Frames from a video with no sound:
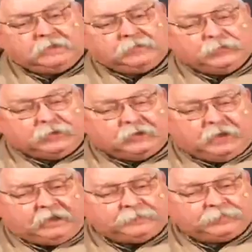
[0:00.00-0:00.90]

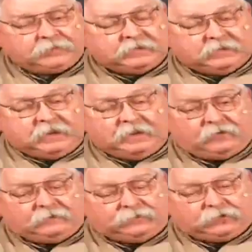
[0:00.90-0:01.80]
But anyhow,
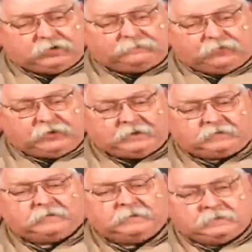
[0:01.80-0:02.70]
if you can avoid
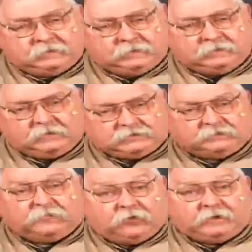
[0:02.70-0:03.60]
it, let's
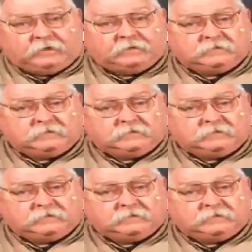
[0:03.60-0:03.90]
avoid it.